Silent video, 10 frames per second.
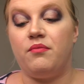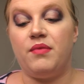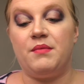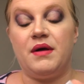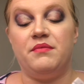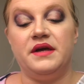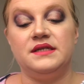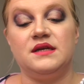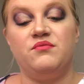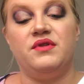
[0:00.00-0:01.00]
But my
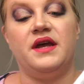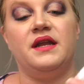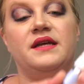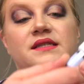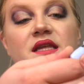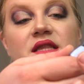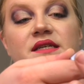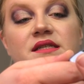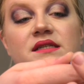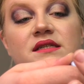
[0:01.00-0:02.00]
biggest complaint is
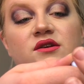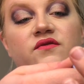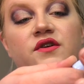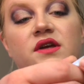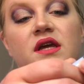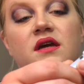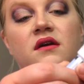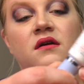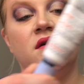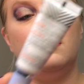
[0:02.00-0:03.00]
this silver
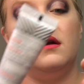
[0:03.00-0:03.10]
here,